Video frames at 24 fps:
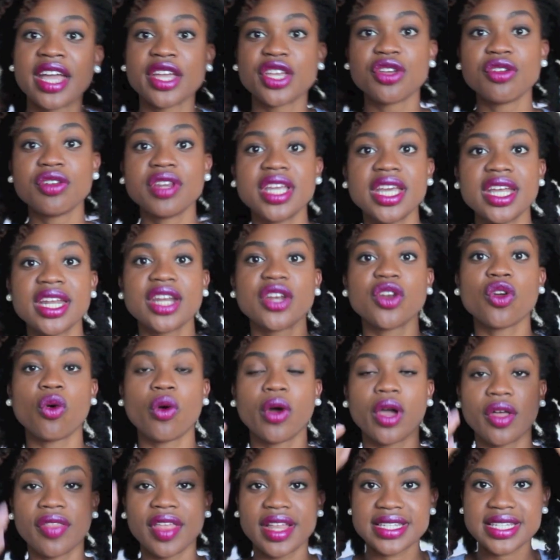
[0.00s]
You need an
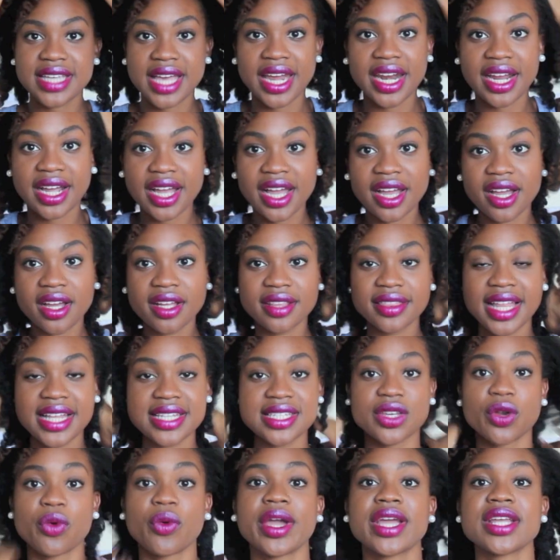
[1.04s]
oil that's
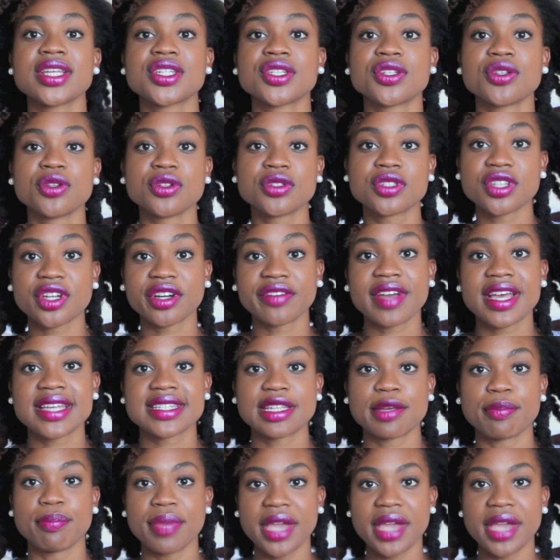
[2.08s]
going to serve as a